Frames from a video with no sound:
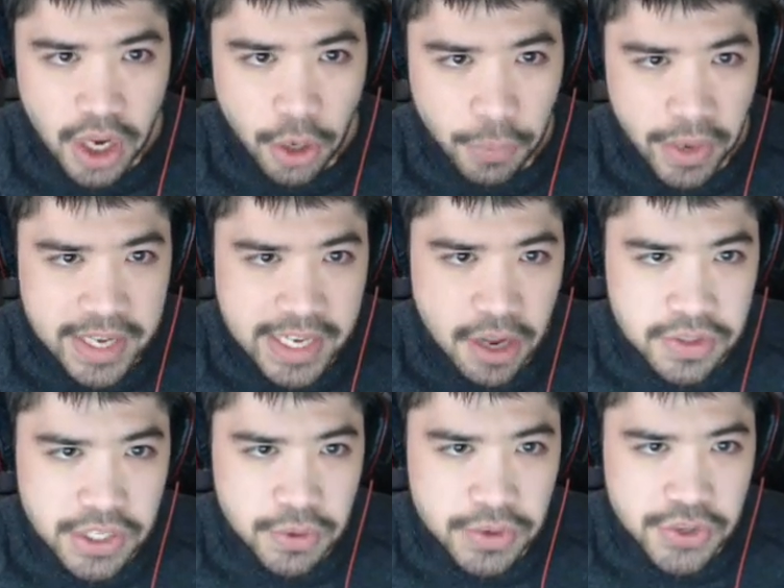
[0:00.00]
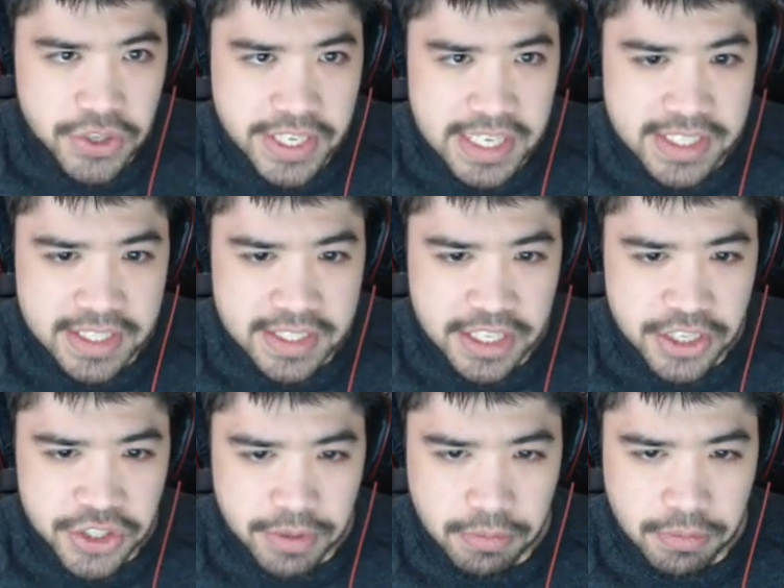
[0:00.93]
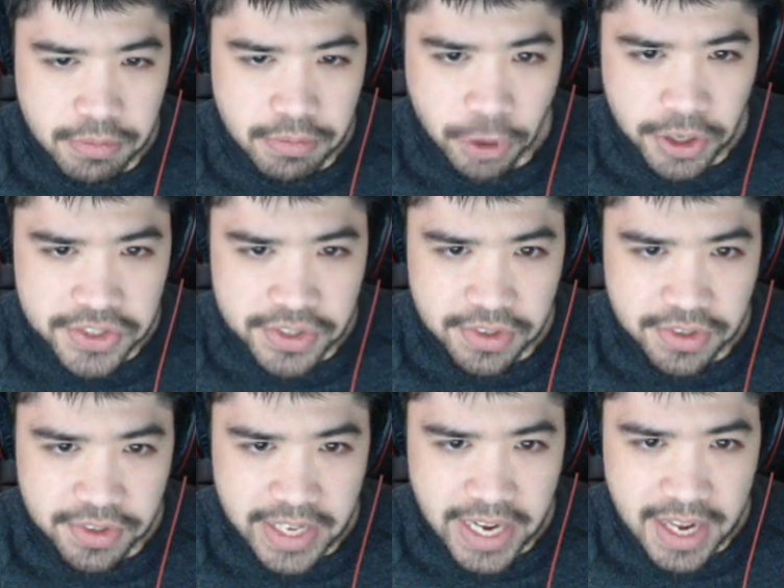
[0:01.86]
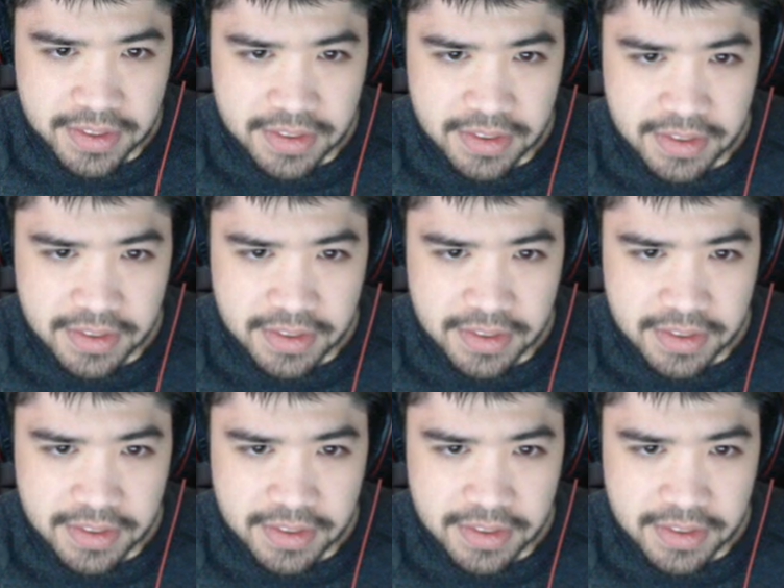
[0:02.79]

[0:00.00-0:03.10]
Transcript: Right now, the USGS initially reports that